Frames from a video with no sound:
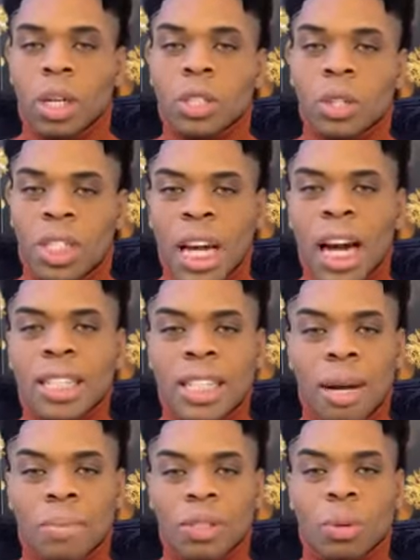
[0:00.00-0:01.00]
So John
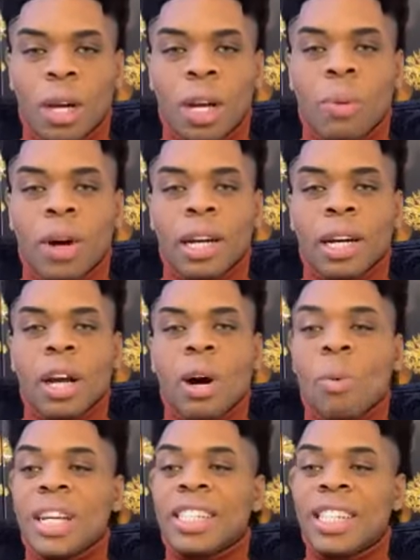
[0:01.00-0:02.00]
chapter 21,
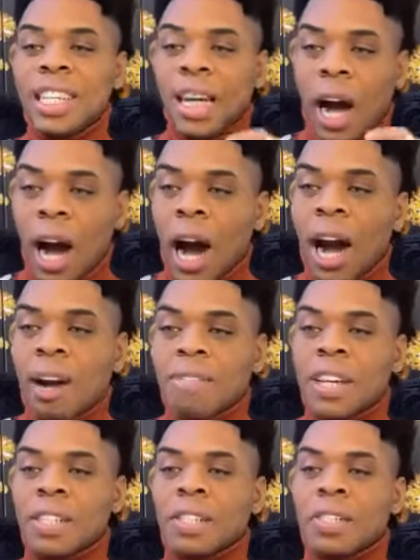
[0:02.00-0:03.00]
we see the
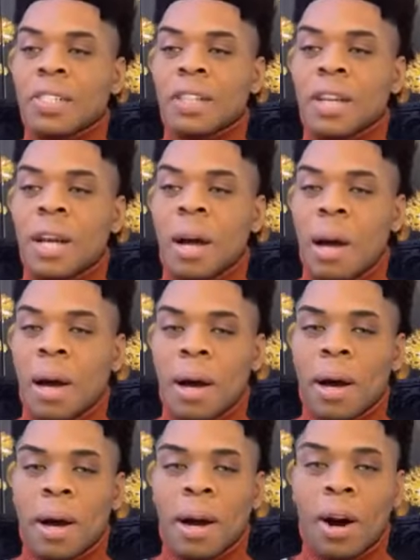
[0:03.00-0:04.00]
harvest
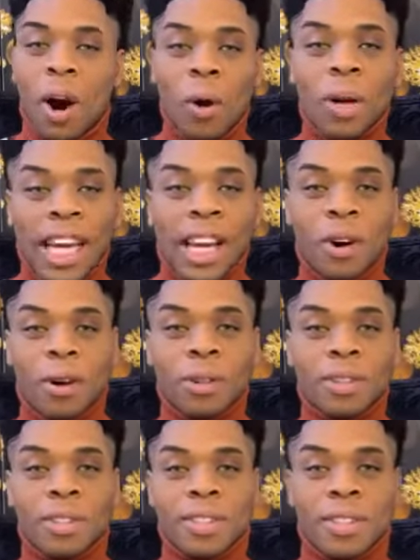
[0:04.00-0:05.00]
Holy
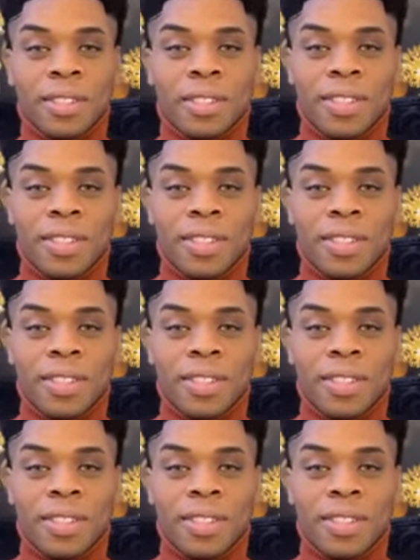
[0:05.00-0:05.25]
Ghost.